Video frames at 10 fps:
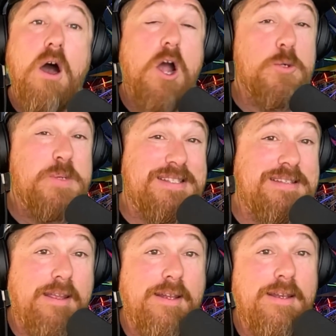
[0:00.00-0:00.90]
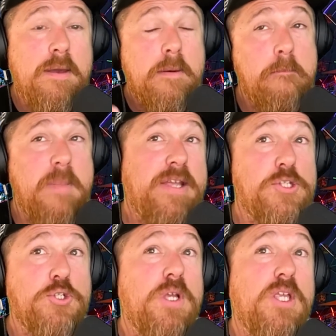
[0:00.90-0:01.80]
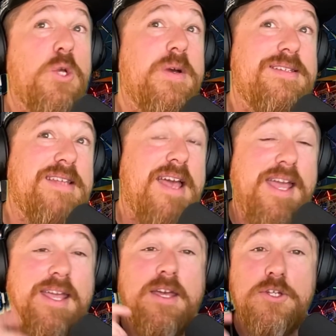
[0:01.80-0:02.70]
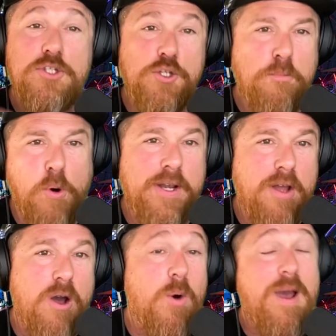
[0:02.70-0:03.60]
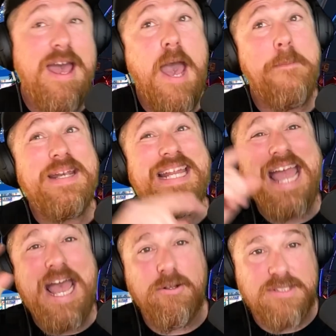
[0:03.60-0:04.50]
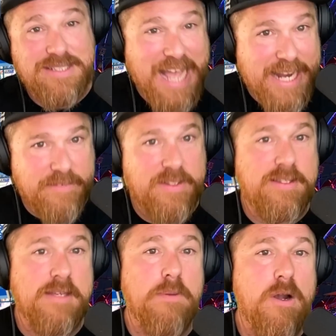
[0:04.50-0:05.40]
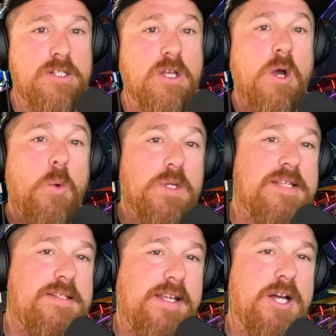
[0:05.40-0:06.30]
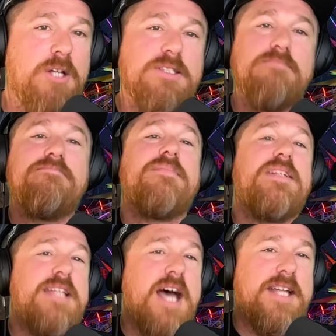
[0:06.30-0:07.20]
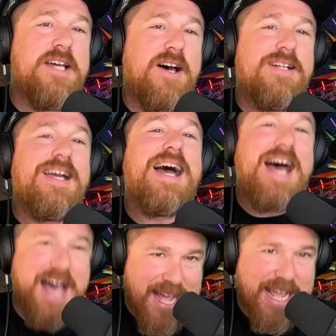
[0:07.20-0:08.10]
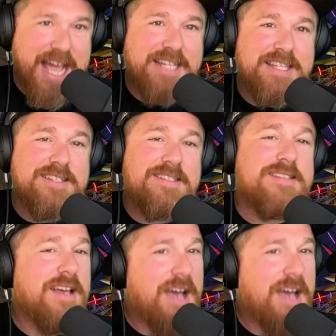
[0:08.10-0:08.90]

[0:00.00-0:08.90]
Are we seeing Main Street USA 2.0 happening outside of the theme parks, where Disney goes, nah, dog, I got this.